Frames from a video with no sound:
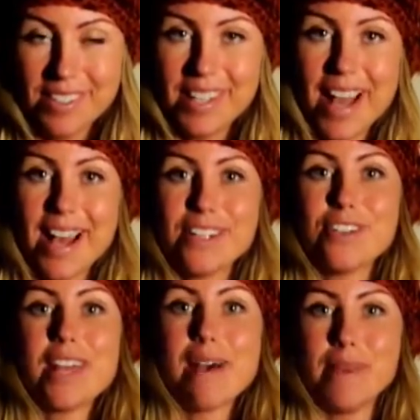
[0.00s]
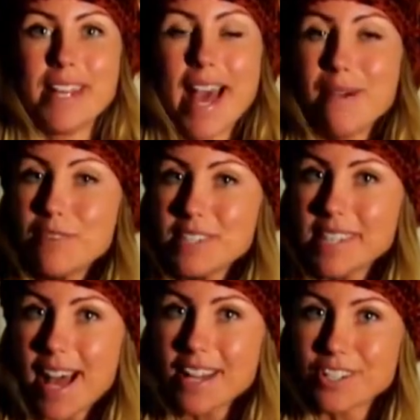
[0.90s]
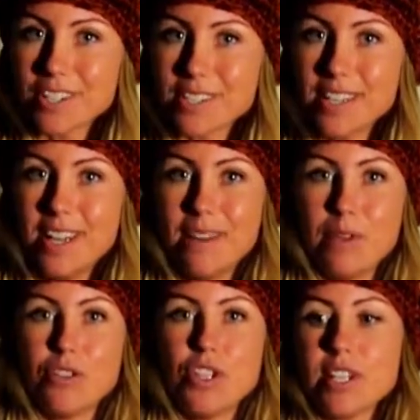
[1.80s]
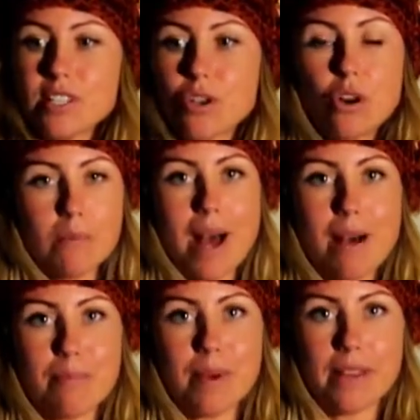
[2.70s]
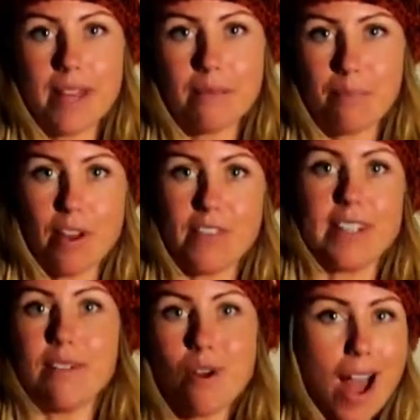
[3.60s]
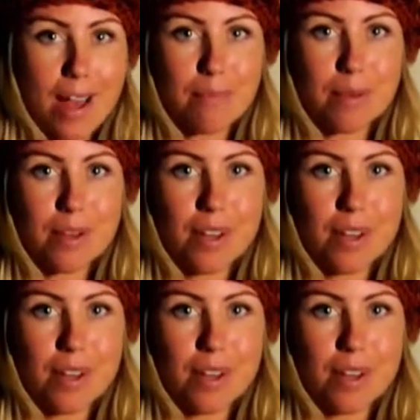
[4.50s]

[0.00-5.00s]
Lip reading: You can't do that, but you can with starches, because you can just cook them up and they're perfectly ripe.